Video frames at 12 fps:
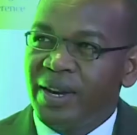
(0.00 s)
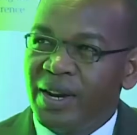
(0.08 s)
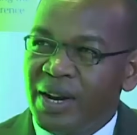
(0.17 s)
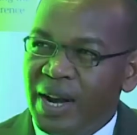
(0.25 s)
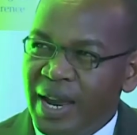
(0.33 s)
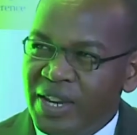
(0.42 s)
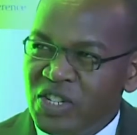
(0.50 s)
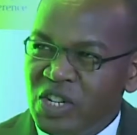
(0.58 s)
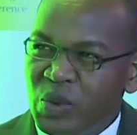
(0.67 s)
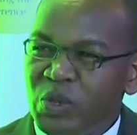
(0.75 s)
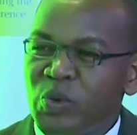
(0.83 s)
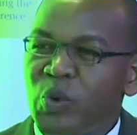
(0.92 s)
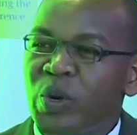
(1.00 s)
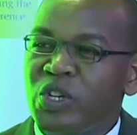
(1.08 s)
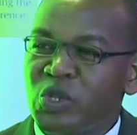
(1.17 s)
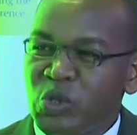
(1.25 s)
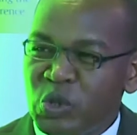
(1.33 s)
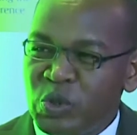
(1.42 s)
largely what we
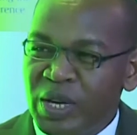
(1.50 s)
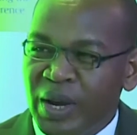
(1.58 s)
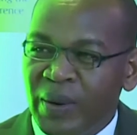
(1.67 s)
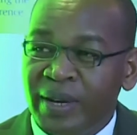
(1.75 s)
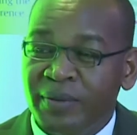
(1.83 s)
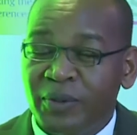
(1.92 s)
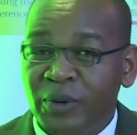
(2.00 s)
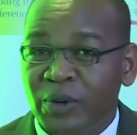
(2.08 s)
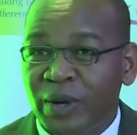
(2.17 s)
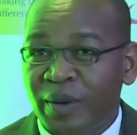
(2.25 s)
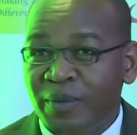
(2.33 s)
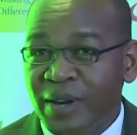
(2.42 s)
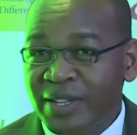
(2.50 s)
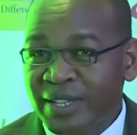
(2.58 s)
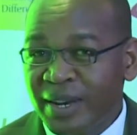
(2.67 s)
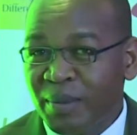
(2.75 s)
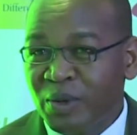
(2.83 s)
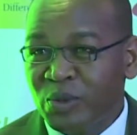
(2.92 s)
want to do now, and I'm very
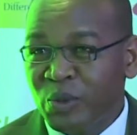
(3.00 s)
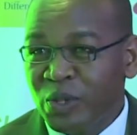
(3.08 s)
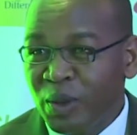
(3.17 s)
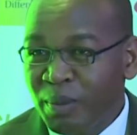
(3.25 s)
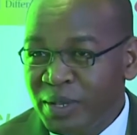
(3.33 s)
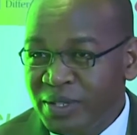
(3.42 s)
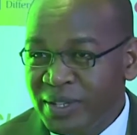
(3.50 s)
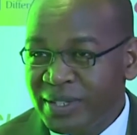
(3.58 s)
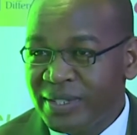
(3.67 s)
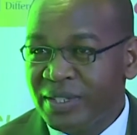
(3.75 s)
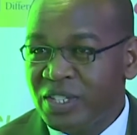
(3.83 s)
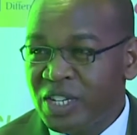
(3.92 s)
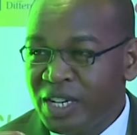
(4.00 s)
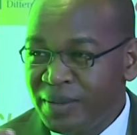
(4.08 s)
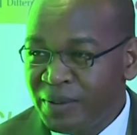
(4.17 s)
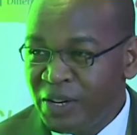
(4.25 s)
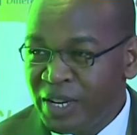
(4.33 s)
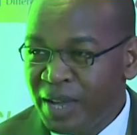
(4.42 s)
excited about what our business
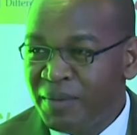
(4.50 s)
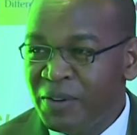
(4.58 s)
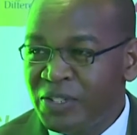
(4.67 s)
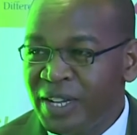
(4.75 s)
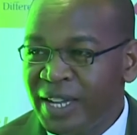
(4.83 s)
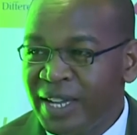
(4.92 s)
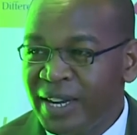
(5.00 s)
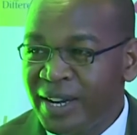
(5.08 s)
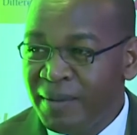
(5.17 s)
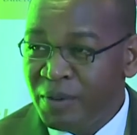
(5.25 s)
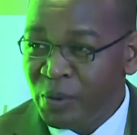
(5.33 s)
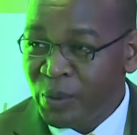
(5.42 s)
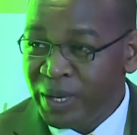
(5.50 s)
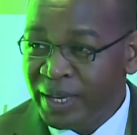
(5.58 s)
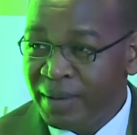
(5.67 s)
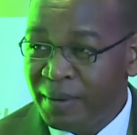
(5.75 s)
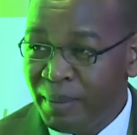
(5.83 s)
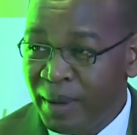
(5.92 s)
delivering every day and every
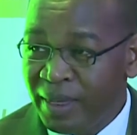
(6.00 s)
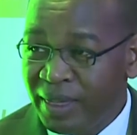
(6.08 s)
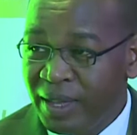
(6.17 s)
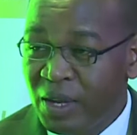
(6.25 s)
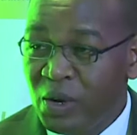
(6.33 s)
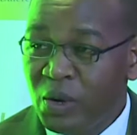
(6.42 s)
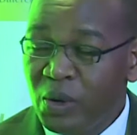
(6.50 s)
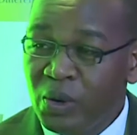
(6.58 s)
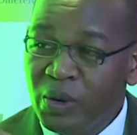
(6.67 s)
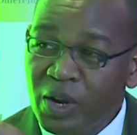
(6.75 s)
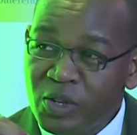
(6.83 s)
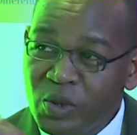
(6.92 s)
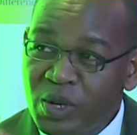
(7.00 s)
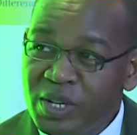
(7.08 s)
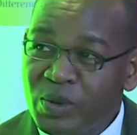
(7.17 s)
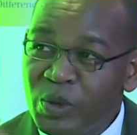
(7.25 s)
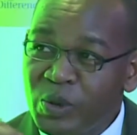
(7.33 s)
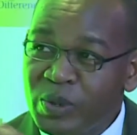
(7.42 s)
week, every month on our
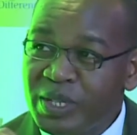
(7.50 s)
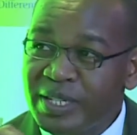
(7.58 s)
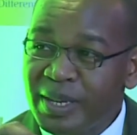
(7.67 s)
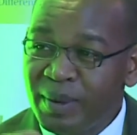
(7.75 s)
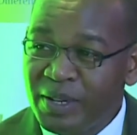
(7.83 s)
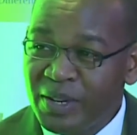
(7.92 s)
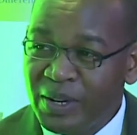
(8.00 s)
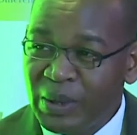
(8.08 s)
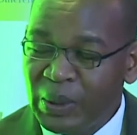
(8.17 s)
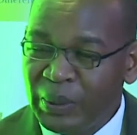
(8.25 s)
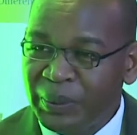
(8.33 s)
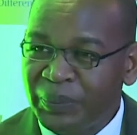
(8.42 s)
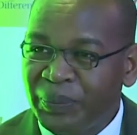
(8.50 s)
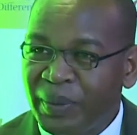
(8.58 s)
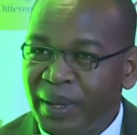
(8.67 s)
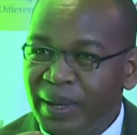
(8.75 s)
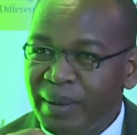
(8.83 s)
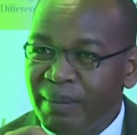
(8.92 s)
strategy, which we set up a year ago.
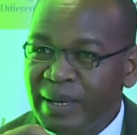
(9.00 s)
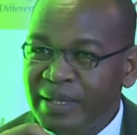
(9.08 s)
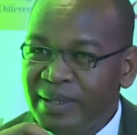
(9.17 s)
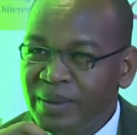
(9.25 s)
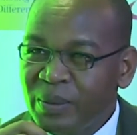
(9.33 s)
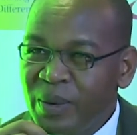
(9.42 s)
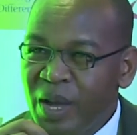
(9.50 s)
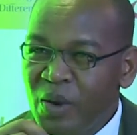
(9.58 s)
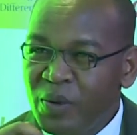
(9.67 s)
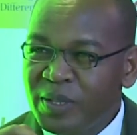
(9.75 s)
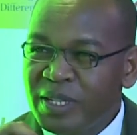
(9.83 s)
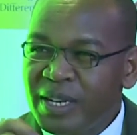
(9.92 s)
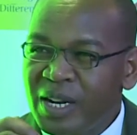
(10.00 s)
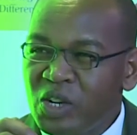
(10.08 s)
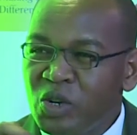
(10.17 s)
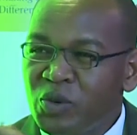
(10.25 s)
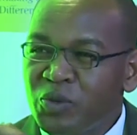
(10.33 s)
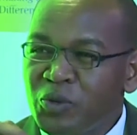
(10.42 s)
But where we've seen a
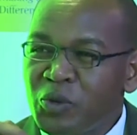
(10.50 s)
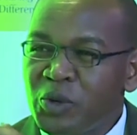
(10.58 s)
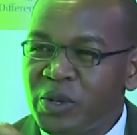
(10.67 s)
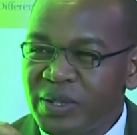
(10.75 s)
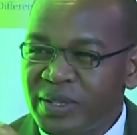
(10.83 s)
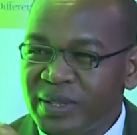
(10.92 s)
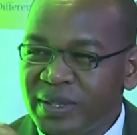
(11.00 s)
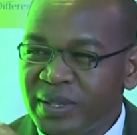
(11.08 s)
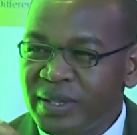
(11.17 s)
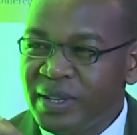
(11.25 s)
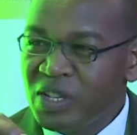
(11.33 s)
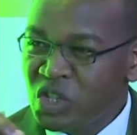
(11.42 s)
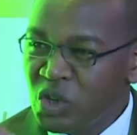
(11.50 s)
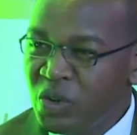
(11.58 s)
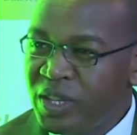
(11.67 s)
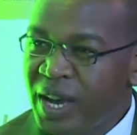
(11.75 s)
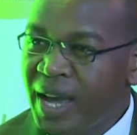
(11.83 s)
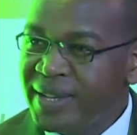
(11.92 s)
lot of focus is
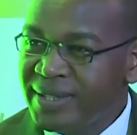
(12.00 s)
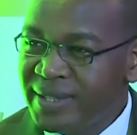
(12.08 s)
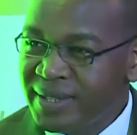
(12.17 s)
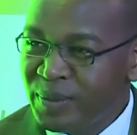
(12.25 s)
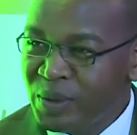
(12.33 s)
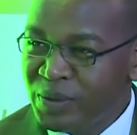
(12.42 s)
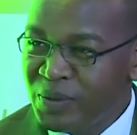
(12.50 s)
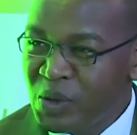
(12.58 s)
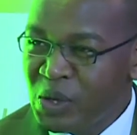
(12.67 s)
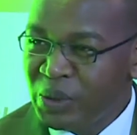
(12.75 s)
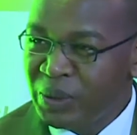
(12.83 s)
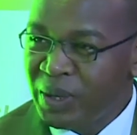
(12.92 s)
growth in assets portfolio